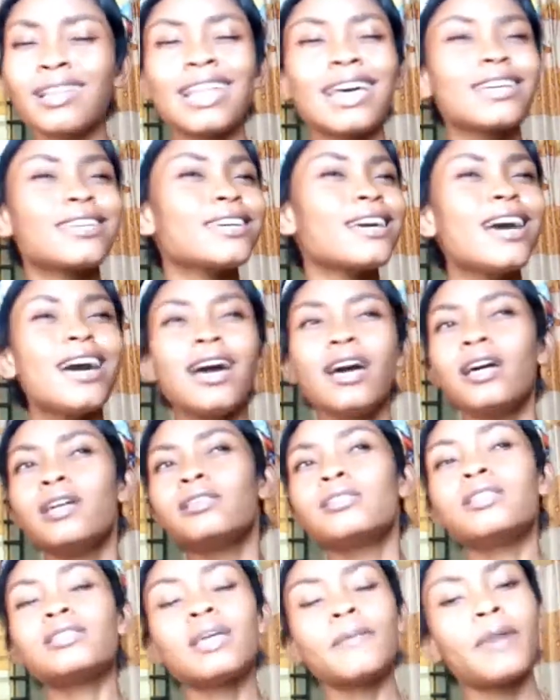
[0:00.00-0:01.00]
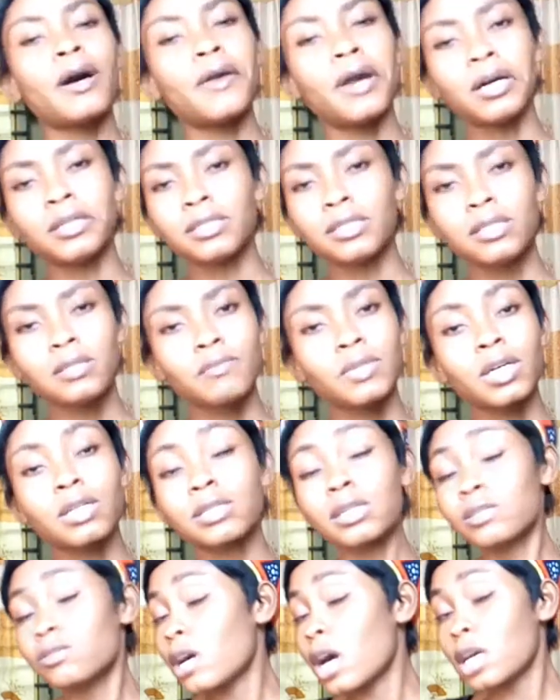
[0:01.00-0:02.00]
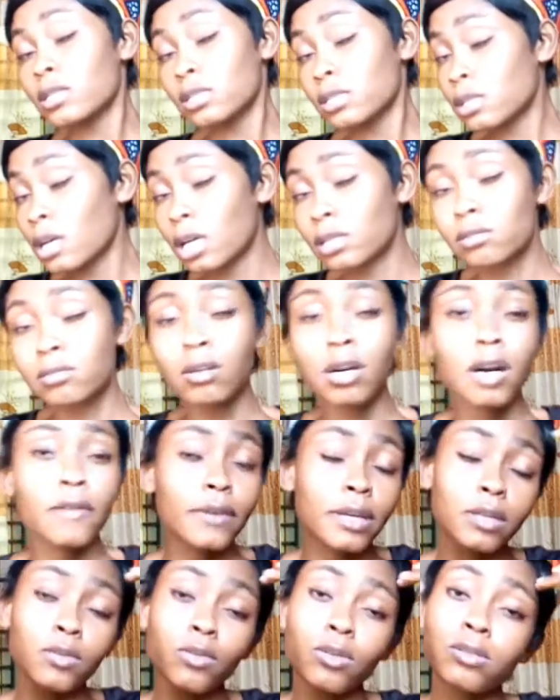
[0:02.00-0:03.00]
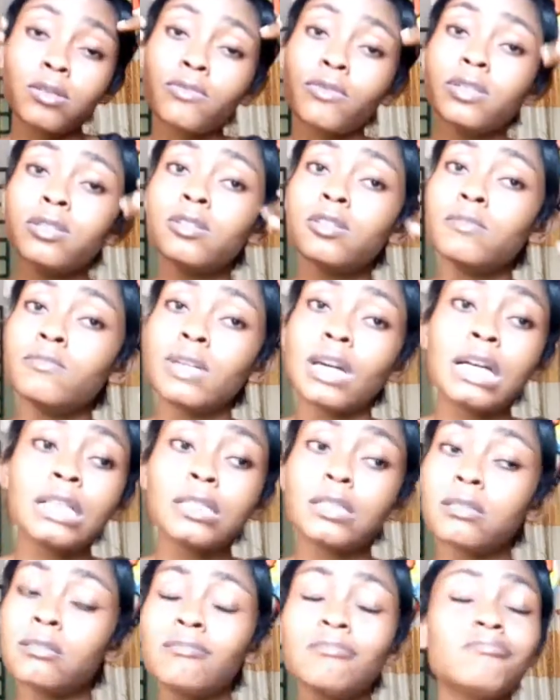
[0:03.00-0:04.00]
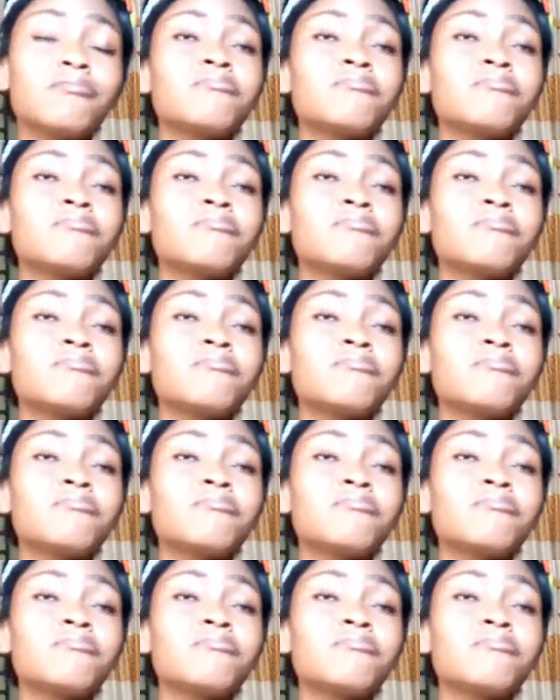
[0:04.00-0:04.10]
Like, this time around, because I know I don't have anyone to rescue me, and